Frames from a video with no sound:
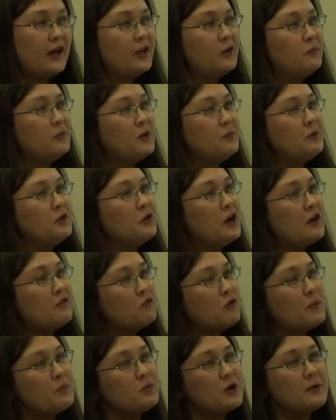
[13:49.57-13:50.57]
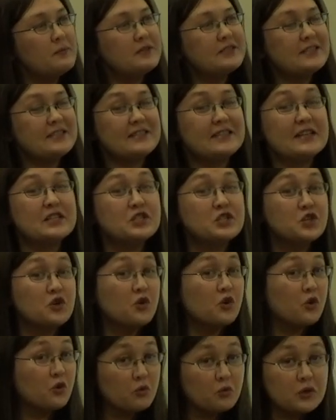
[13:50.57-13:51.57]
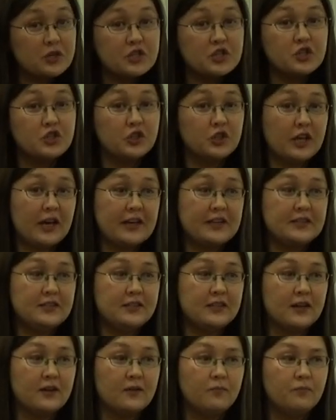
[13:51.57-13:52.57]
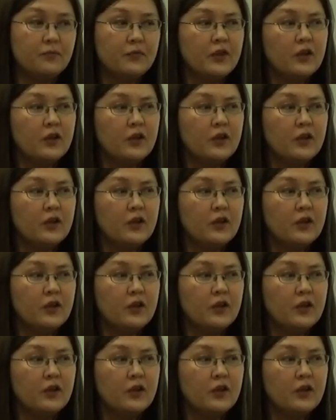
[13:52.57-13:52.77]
And maybe you have 1 premise that's your original idea,